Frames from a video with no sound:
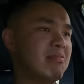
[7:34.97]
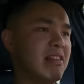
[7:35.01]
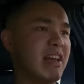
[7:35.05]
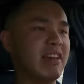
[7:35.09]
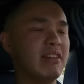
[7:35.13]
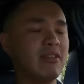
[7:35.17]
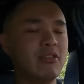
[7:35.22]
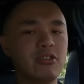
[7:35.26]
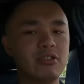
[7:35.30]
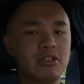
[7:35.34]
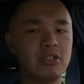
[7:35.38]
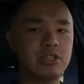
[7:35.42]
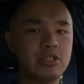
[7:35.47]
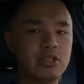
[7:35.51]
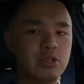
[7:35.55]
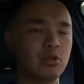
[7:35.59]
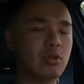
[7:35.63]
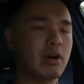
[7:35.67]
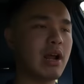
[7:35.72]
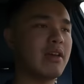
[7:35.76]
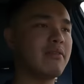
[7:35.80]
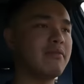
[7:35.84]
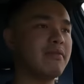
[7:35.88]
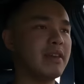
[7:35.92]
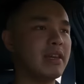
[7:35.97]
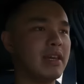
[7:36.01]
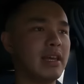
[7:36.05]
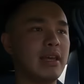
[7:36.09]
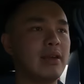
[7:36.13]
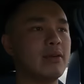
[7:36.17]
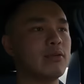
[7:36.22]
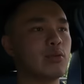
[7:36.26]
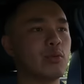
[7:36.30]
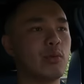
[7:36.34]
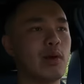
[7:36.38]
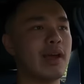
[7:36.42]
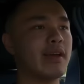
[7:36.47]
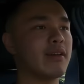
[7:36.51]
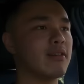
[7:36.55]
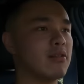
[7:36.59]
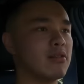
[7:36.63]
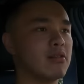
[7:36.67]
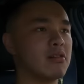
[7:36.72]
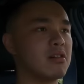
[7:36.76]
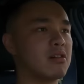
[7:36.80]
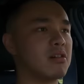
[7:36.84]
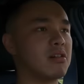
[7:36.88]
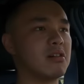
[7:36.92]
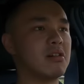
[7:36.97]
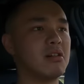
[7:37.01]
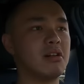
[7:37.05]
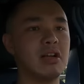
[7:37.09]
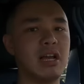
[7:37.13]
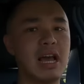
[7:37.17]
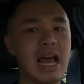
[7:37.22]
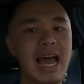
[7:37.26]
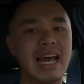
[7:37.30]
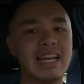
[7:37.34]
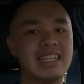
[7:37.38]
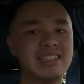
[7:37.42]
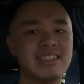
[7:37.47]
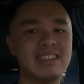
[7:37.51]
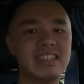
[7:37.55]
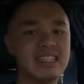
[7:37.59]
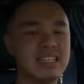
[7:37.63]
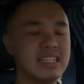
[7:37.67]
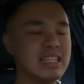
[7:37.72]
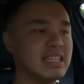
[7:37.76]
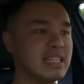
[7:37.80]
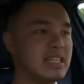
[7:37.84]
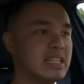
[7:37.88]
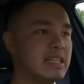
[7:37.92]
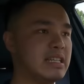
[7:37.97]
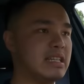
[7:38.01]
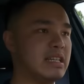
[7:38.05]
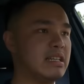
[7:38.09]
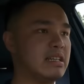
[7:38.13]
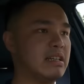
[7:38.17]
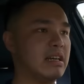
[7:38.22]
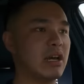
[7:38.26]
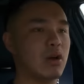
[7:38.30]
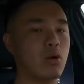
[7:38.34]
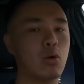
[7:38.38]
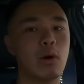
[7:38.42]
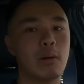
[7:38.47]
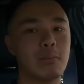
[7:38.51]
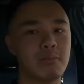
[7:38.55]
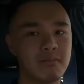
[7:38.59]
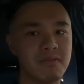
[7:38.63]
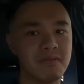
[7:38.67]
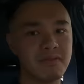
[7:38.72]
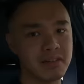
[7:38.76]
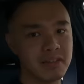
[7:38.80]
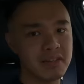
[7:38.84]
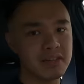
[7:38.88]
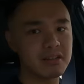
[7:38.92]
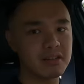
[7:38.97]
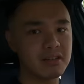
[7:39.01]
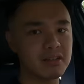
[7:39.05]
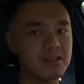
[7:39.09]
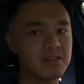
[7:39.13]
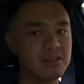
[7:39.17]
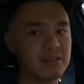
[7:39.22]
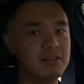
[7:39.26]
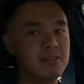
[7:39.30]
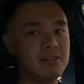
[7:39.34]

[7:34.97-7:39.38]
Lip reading: like you're just driving a regular ICE equipped vehicle.